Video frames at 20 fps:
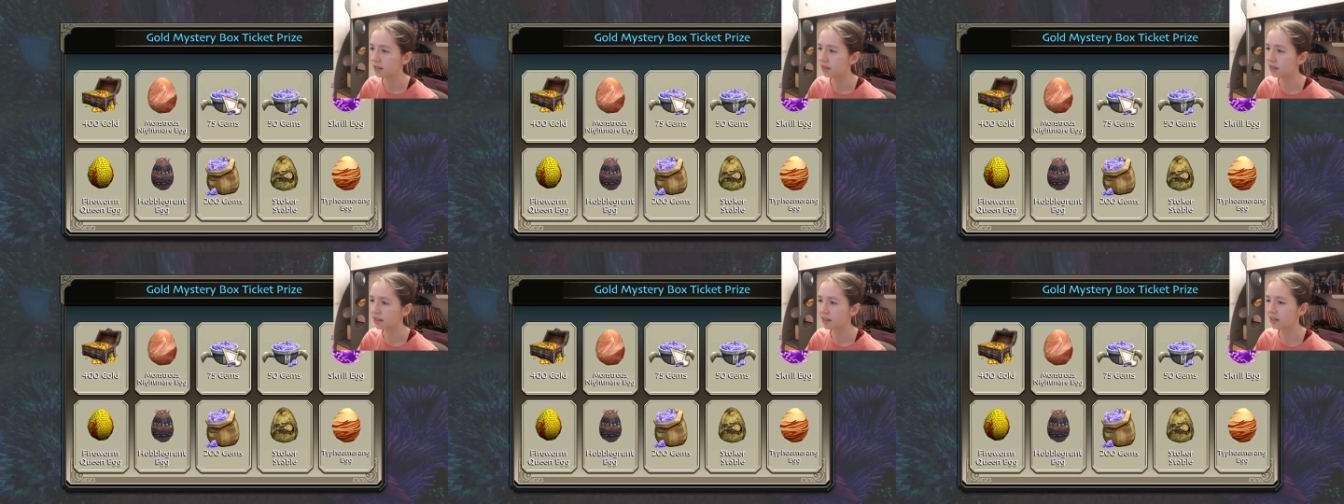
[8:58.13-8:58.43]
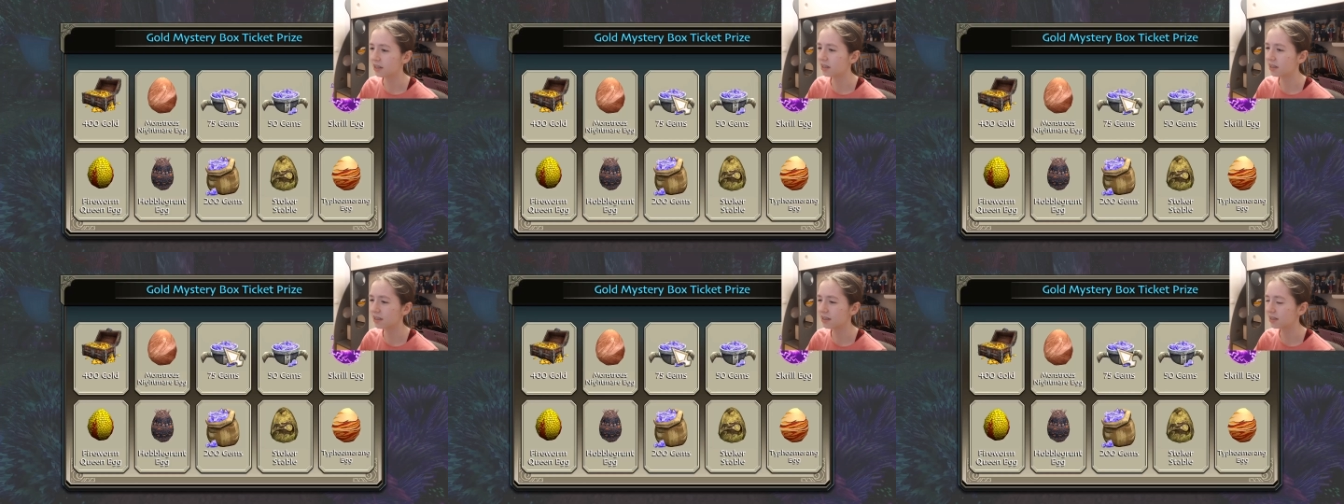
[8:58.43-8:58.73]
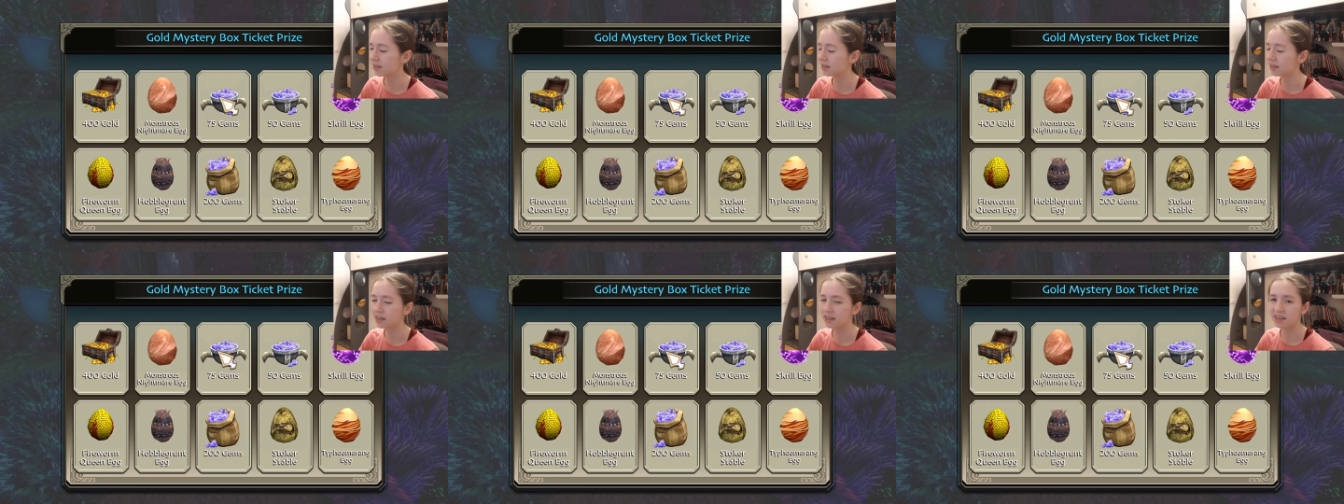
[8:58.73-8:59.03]
uh,
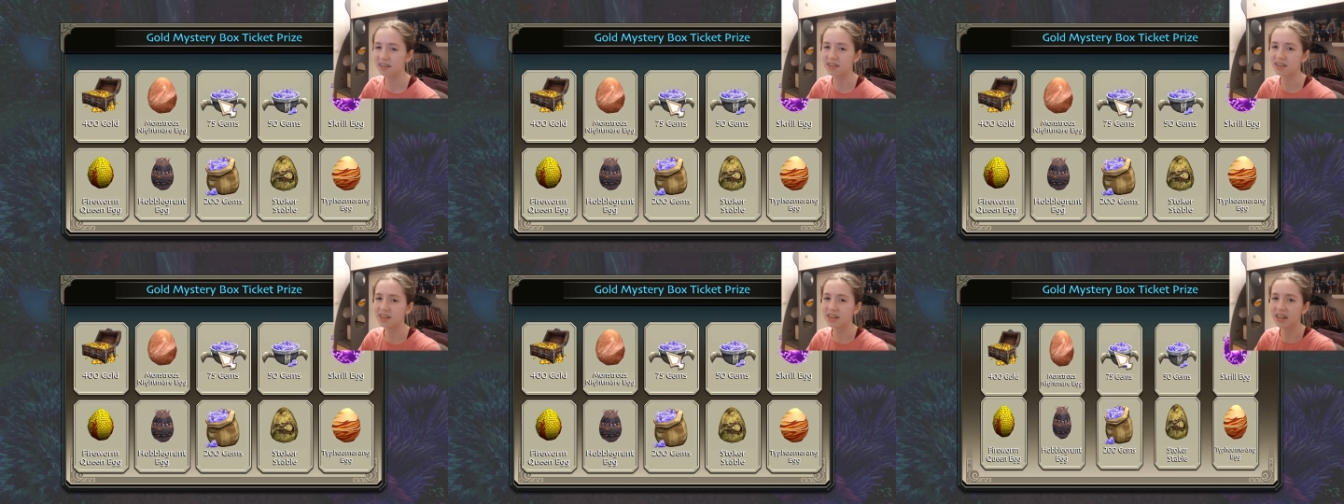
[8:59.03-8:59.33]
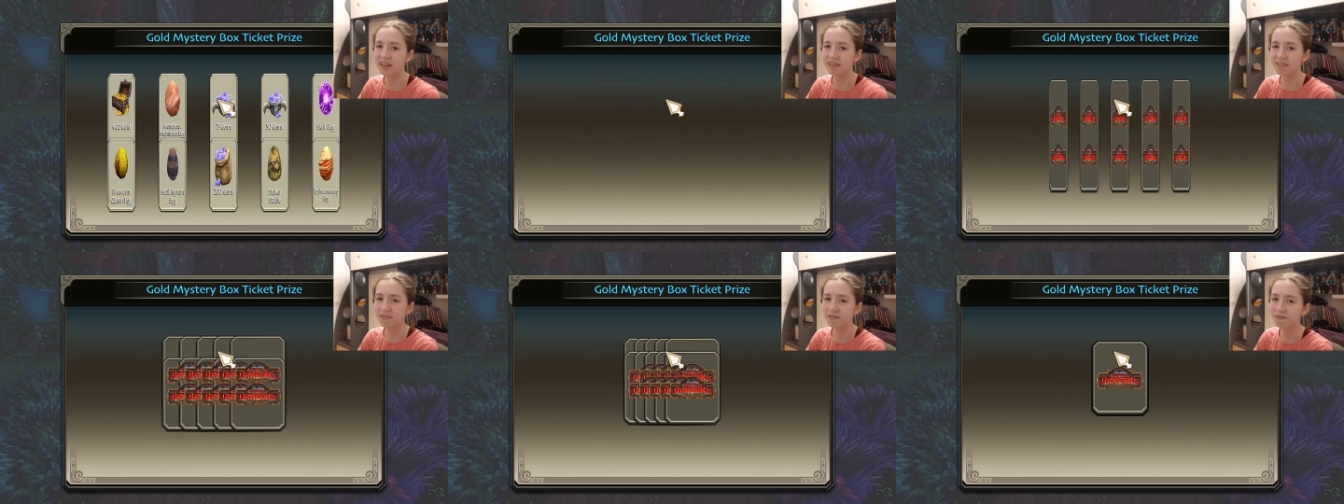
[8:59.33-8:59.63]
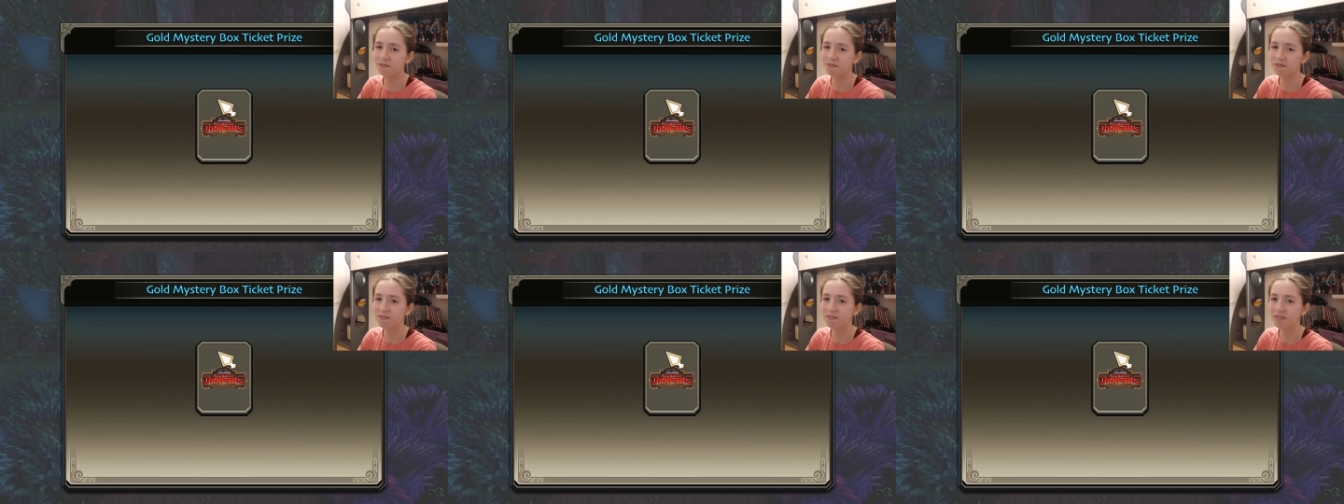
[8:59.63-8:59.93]
i'm
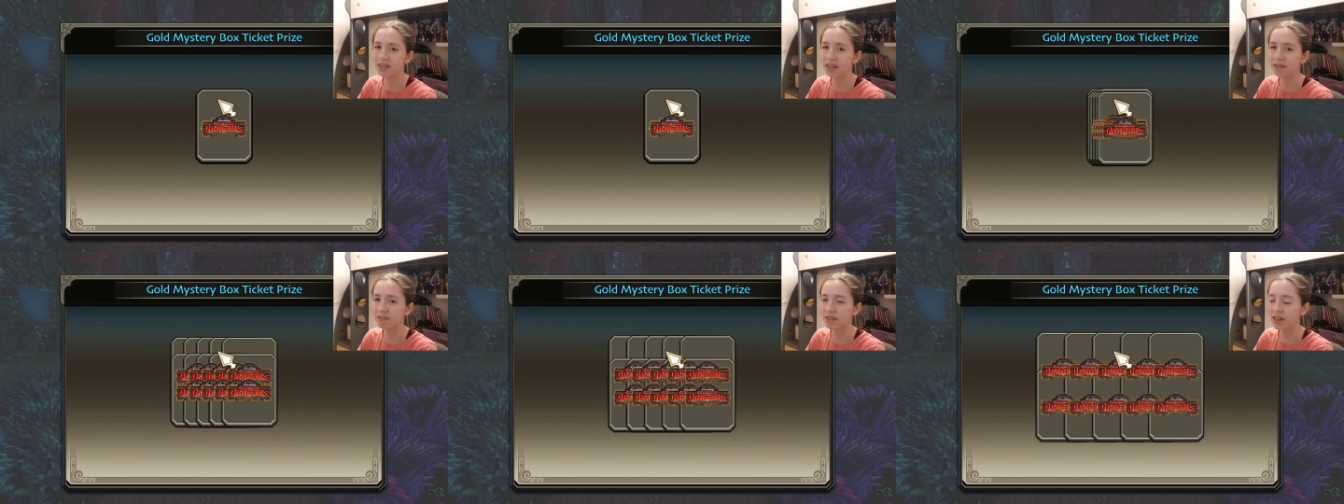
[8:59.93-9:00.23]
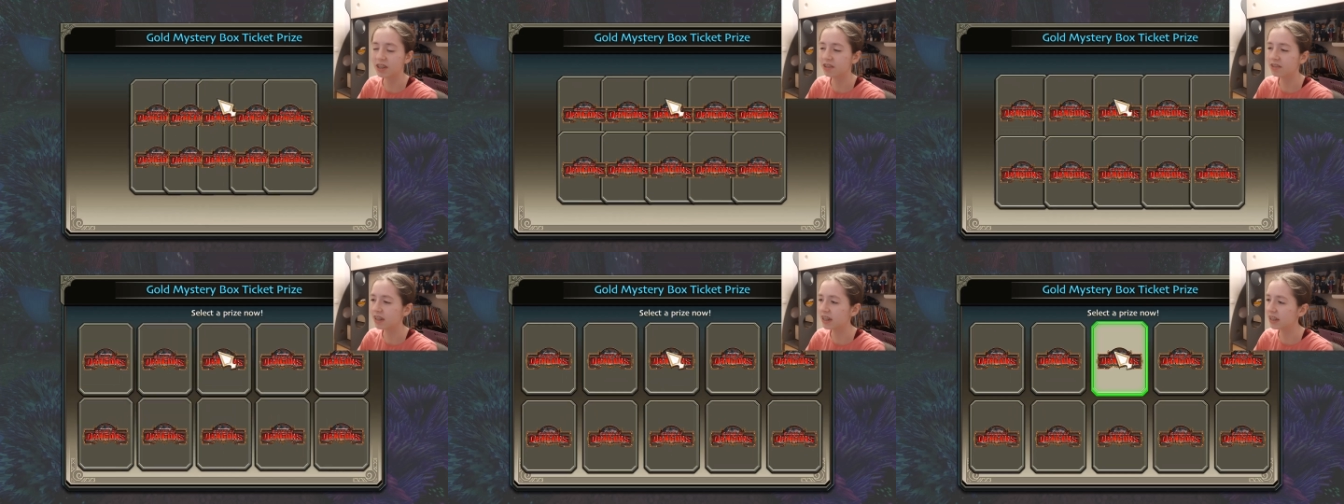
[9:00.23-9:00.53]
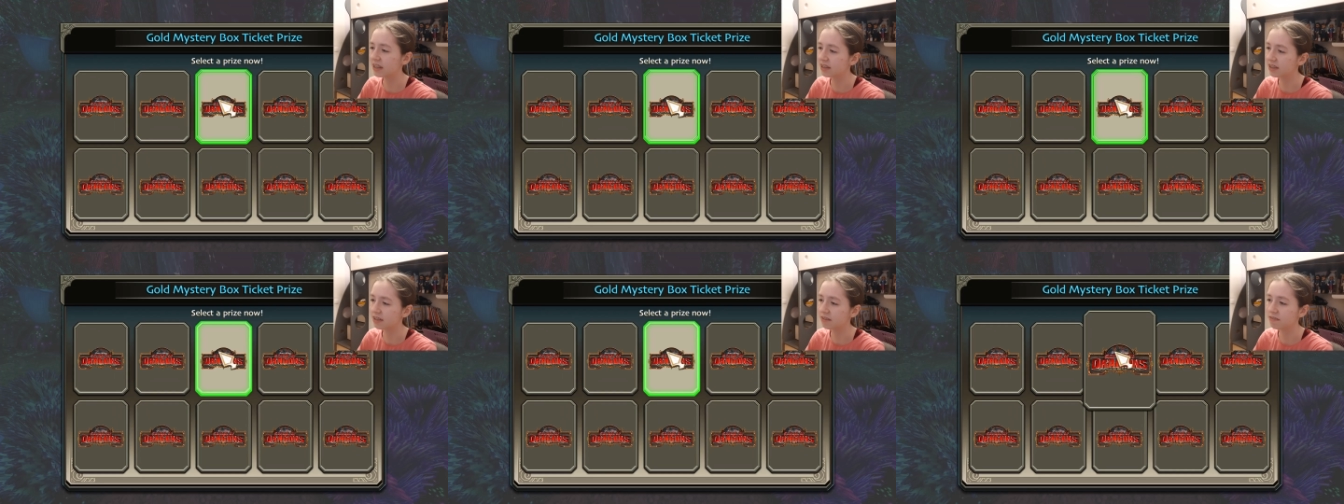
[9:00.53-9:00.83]
i'm very
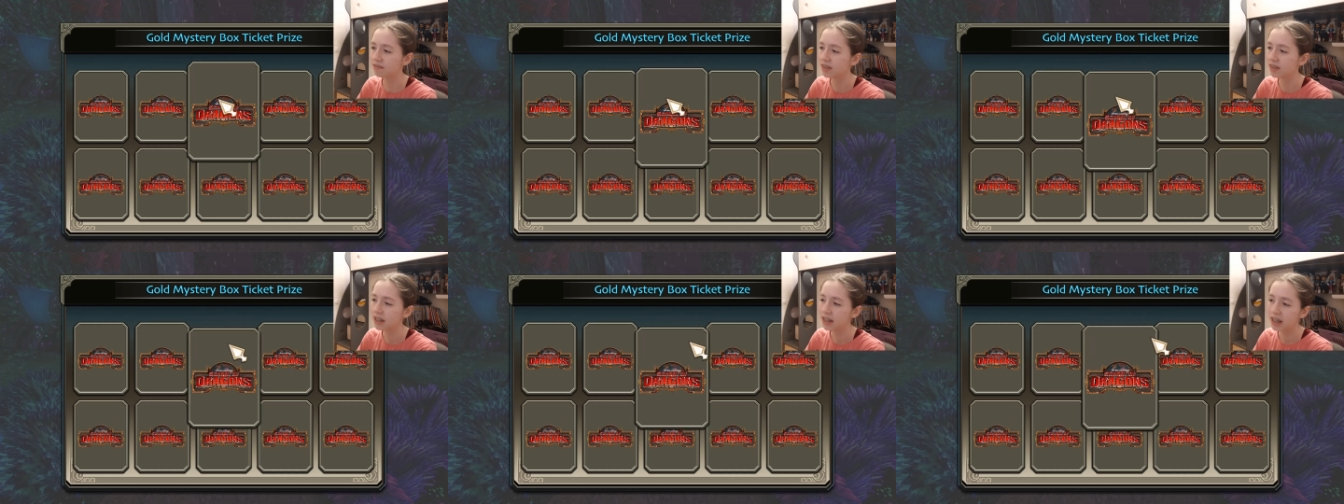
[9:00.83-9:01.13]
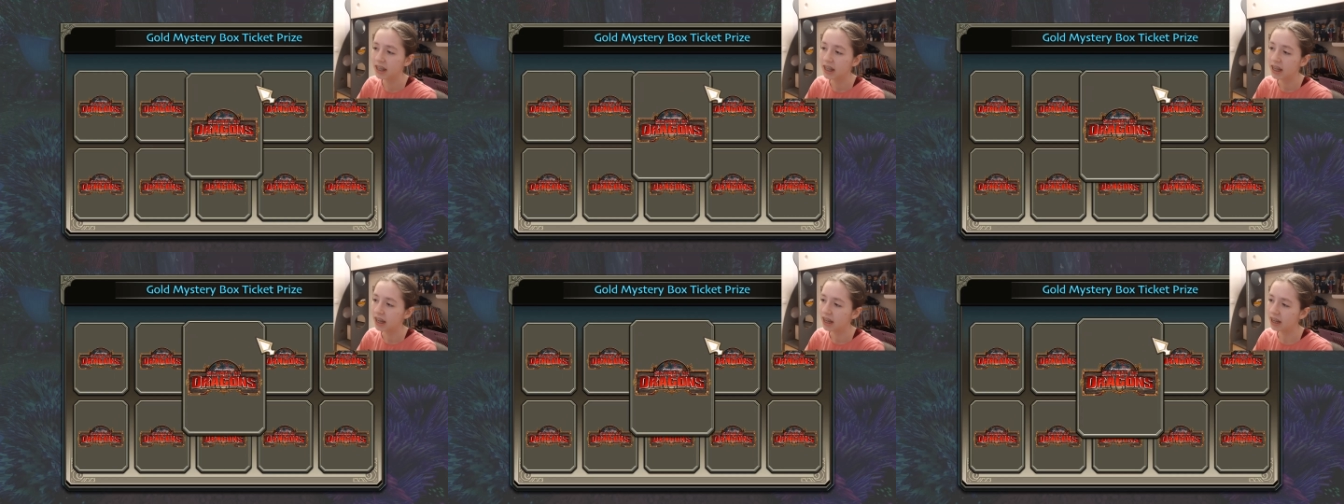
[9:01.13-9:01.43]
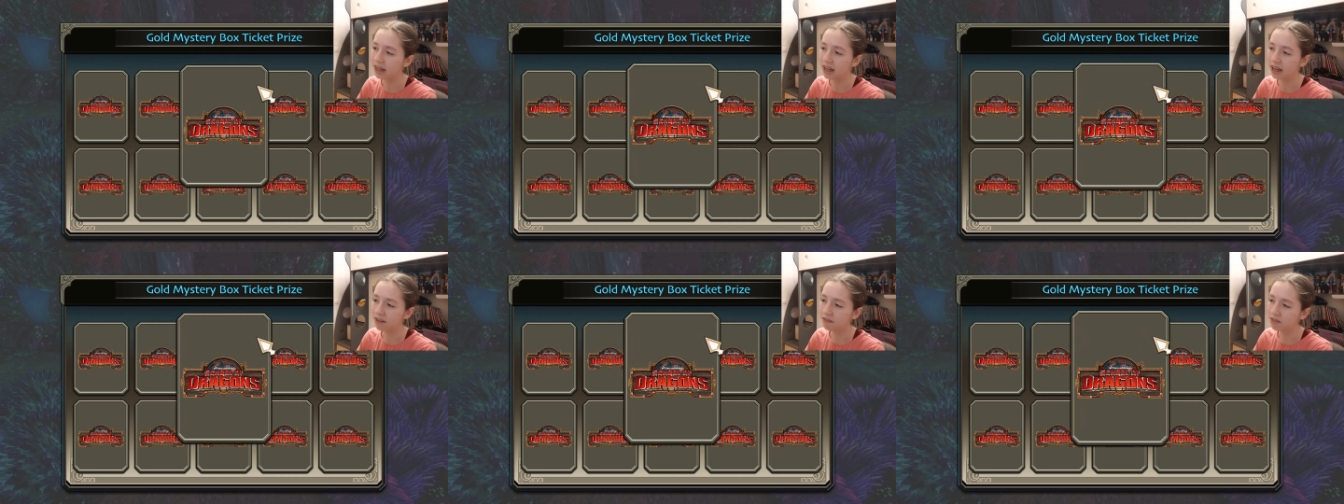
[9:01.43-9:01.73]
lazy
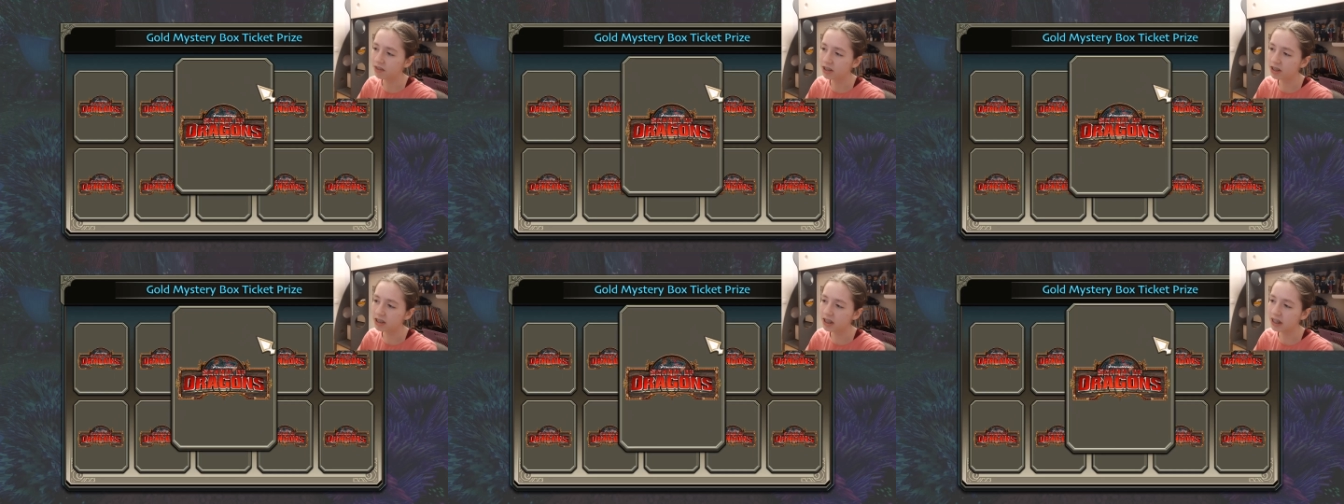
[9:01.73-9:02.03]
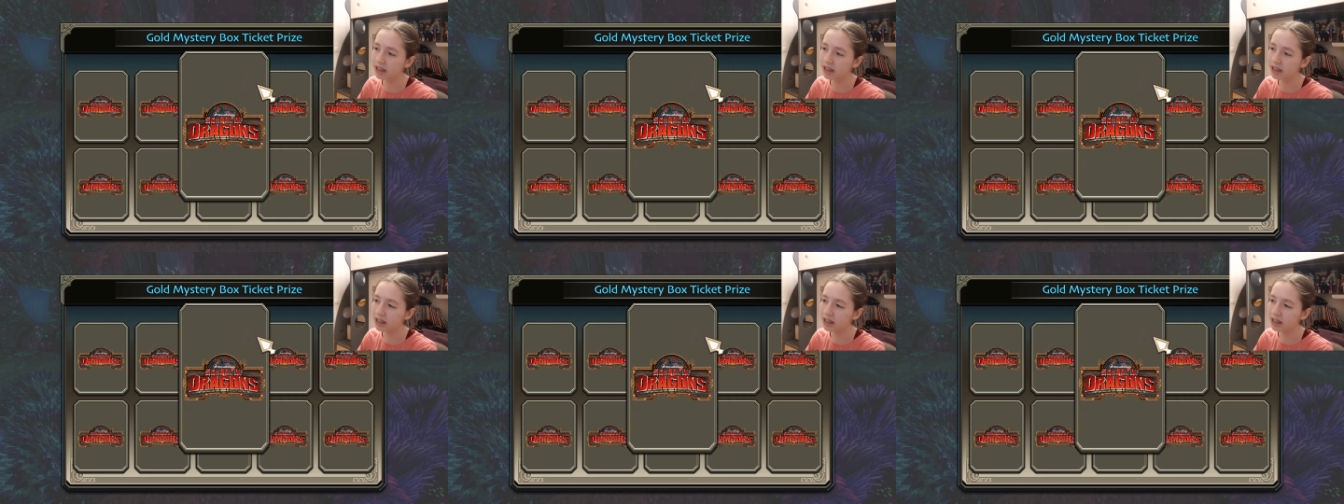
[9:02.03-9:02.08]
i'm very